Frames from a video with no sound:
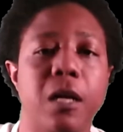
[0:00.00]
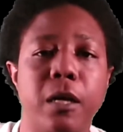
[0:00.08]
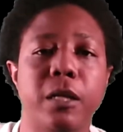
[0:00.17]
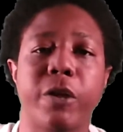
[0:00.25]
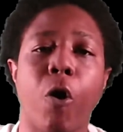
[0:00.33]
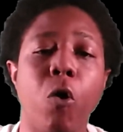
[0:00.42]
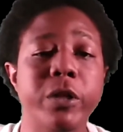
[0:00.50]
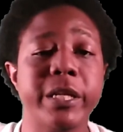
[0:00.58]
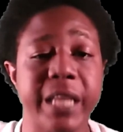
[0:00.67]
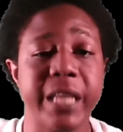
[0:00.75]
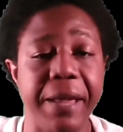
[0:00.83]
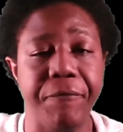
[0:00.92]
Golden
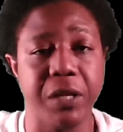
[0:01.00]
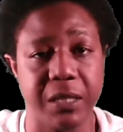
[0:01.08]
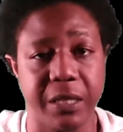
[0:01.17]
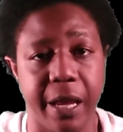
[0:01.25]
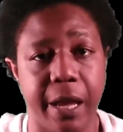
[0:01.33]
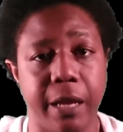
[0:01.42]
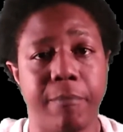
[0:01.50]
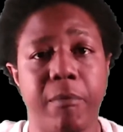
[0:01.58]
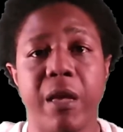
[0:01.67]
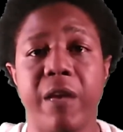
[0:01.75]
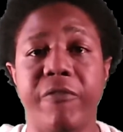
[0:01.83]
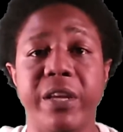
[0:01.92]
Tate for this game.
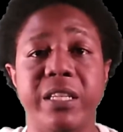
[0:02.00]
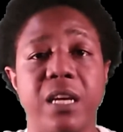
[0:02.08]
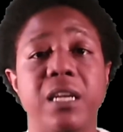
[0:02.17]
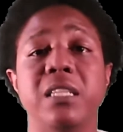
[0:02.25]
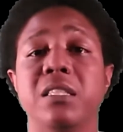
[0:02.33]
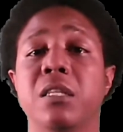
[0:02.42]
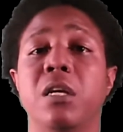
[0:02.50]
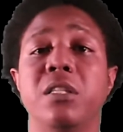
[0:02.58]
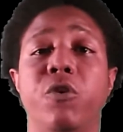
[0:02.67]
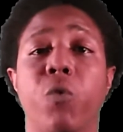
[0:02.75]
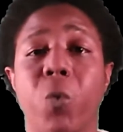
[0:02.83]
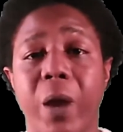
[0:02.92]
If he does,
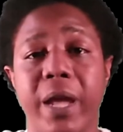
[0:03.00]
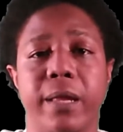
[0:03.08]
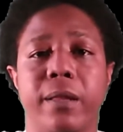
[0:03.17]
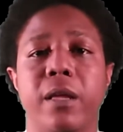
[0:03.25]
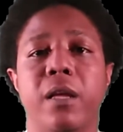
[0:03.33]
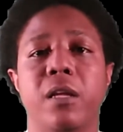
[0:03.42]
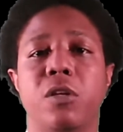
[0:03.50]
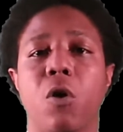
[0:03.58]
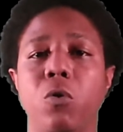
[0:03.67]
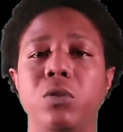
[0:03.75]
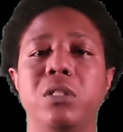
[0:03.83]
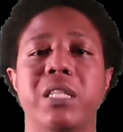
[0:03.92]
great.
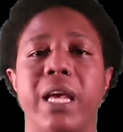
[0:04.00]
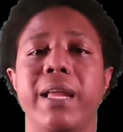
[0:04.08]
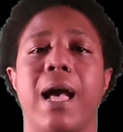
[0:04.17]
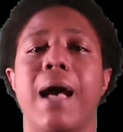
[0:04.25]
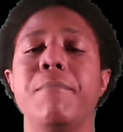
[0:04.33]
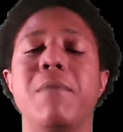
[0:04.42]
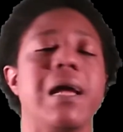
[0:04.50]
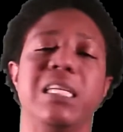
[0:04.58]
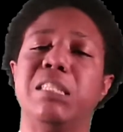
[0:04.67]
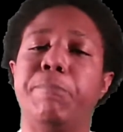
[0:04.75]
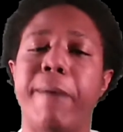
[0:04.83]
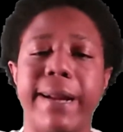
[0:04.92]
Golden Tate, I'm not
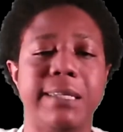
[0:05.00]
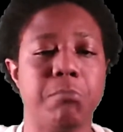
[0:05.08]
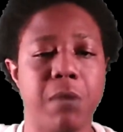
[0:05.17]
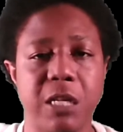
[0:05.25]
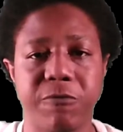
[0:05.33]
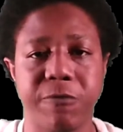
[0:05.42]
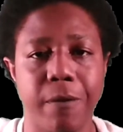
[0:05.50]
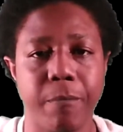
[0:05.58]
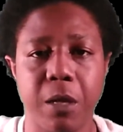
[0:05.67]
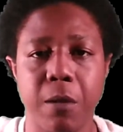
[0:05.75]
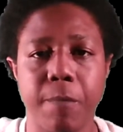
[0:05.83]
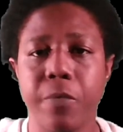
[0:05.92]
expecting much from
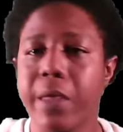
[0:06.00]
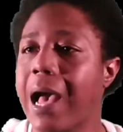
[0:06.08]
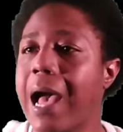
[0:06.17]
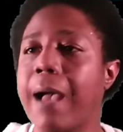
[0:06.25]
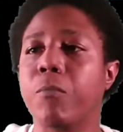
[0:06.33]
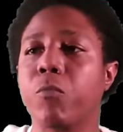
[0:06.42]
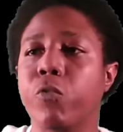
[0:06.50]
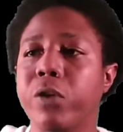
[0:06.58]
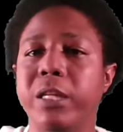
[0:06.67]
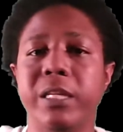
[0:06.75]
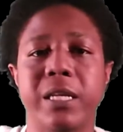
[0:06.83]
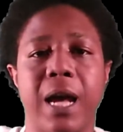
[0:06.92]
him. I'm really
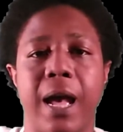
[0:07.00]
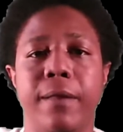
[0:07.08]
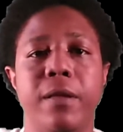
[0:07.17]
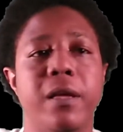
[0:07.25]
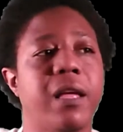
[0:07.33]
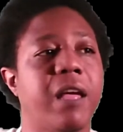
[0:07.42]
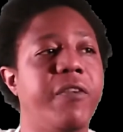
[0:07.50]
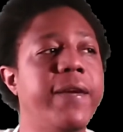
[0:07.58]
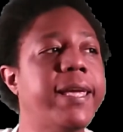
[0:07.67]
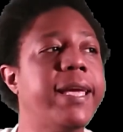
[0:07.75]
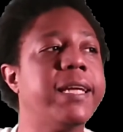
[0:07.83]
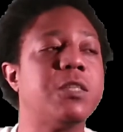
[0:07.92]
not. If he can
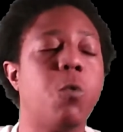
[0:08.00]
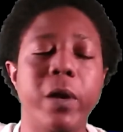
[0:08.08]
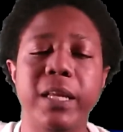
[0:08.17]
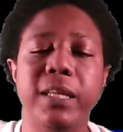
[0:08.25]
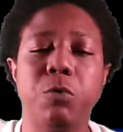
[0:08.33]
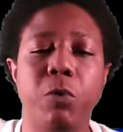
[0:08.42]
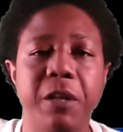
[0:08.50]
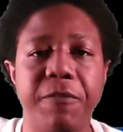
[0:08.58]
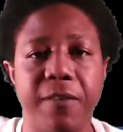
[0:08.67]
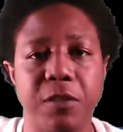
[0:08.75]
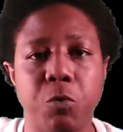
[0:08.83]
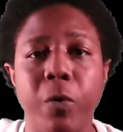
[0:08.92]
get 20
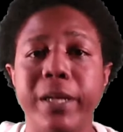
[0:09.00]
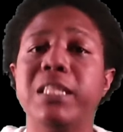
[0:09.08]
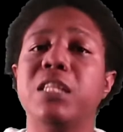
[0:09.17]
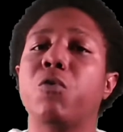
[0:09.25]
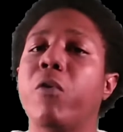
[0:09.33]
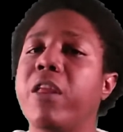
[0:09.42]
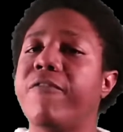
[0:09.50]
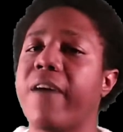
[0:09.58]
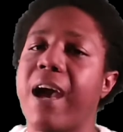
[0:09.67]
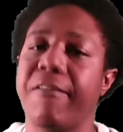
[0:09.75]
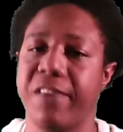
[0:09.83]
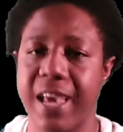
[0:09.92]
to
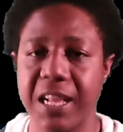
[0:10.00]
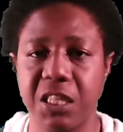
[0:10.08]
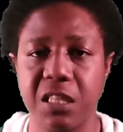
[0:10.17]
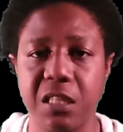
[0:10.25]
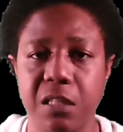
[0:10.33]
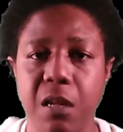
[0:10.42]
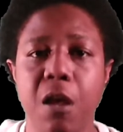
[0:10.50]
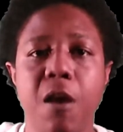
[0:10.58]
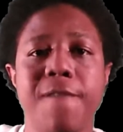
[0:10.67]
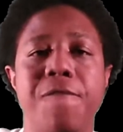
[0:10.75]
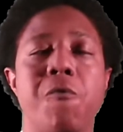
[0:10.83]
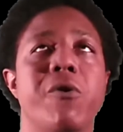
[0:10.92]
25 catches
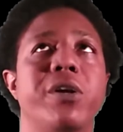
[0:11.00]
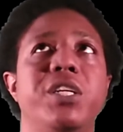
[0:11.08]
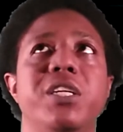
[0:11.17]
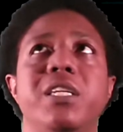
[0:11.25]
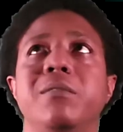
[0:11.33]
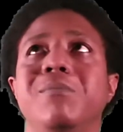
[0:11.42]
for a good